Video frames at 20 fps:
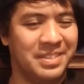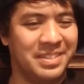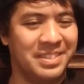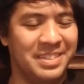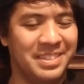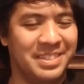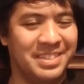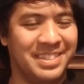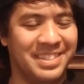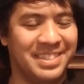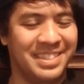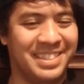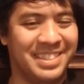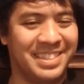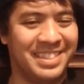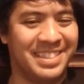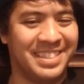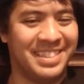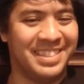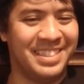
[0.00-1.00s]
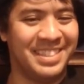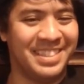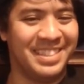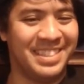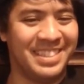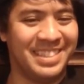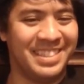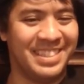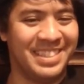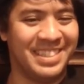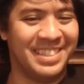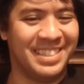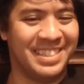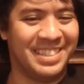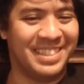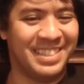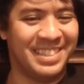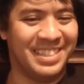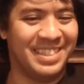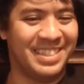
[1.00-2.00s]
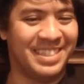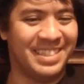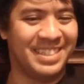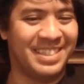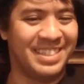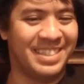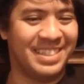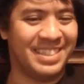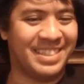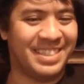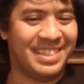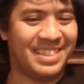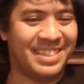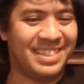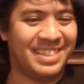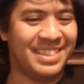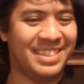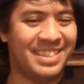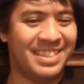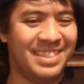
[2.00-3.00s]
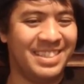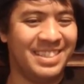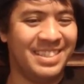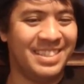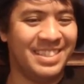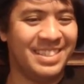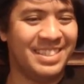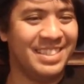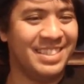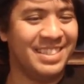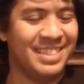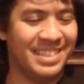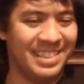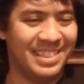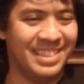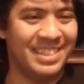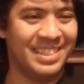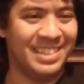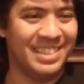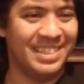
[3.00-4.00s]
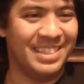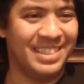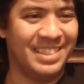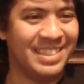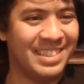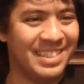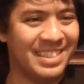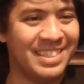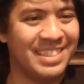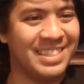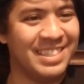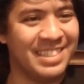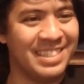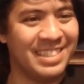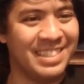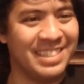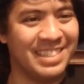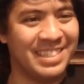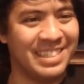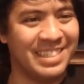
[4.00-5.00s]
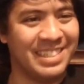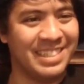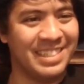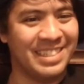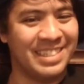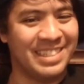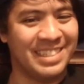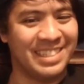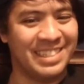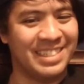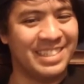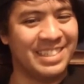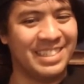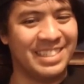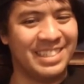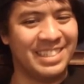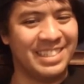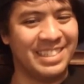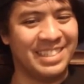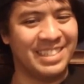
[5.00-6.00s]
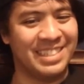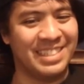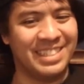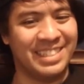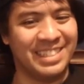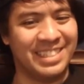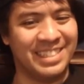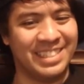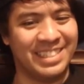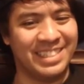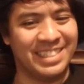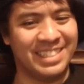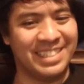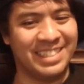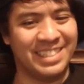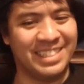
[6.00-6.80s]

(silent)